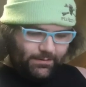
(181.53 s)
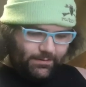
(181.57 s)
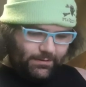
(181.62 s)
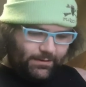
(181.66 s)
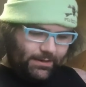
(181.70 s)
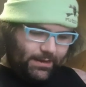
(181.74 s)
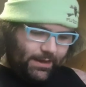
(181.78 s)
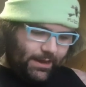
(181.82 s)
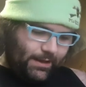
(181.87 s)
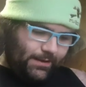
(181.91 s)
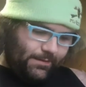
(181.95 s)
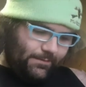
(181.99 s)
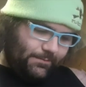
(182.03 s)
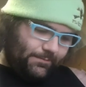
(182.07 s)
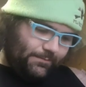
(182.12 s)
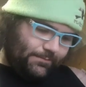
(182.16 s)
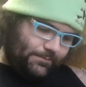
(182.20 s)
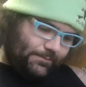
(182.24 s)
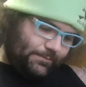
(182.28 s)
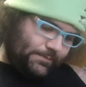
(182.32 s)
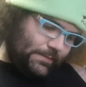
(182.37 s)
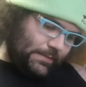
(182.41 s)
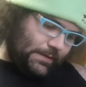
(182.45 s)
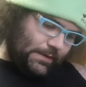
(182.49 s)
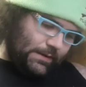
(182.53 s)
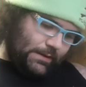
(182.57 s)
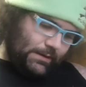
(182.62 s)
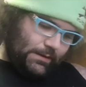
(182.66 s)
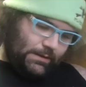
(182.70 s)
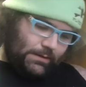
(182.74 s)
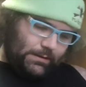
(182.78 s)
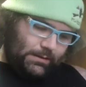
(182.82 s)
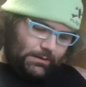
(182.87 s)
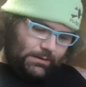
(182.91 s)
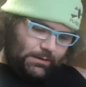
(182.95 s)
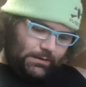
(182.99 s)
yeah
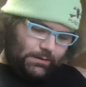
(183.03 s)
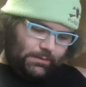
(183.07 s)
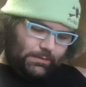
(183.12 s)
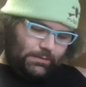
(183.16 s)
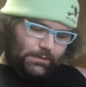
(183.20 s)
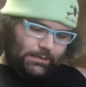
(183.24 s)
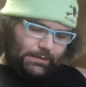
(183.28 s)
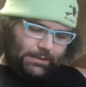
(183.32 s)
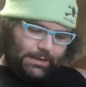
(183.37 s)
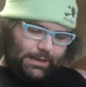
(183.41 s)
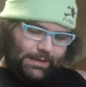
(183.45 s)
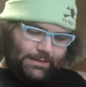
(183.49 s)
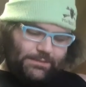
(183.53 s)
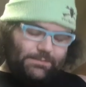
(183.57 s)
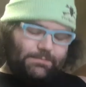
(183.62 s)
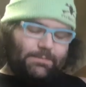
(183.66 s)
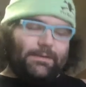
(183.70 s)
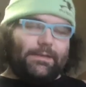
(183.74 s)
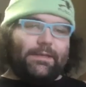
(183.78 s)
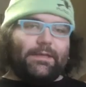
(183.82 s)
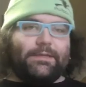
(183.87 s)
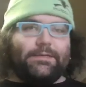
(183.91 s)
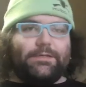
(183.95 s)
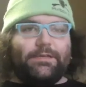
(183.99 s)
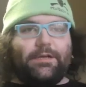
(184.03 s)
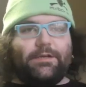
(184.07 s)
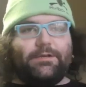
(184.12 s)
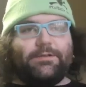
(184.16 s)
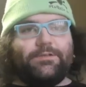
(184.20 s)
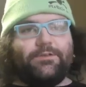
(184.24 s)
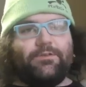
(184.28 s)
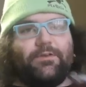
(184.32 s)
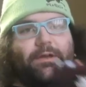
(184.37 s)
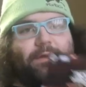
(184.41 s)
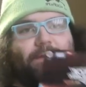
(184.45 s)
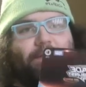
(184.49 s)
well that's what this here
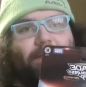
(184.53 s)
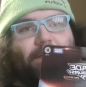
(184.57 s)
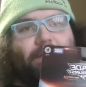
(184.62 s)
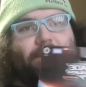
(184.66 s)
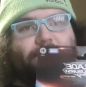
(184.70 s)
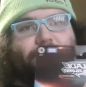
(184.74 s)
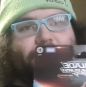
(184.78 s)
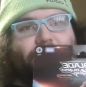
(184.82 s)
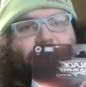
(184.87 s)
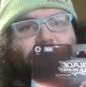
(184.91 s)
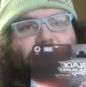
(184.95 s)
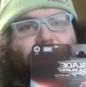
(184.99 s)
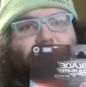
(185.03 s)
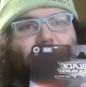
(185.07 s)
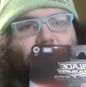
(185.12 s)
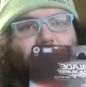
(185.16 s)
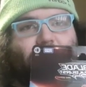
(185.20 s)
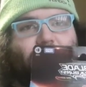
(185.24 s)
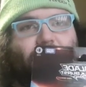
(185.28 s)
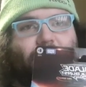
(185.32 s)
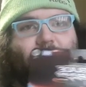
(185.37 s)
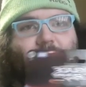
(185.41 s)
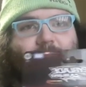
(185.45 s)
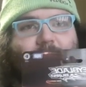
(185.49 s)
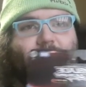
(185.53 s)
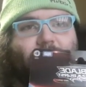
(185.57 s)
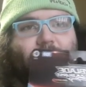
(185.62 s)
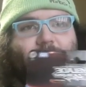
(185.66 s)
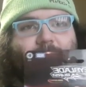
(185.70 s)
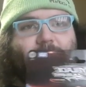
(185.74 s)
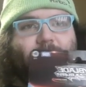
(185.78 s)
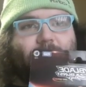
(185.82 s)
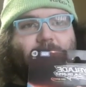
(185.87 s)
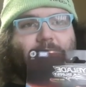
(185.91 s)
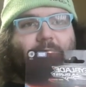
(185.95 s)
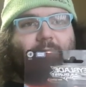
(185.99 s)
string launcher is for
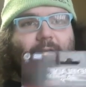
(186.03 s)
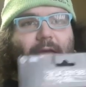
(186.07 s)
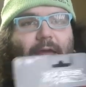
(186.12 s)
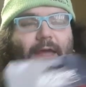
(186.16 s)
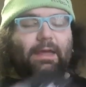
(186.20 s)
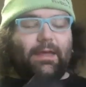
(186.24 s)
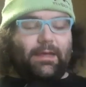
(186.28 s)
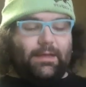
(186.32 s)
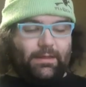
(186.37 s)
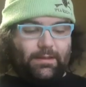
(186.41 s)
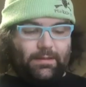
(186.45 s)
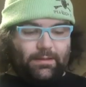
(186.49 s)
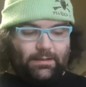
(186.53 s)
today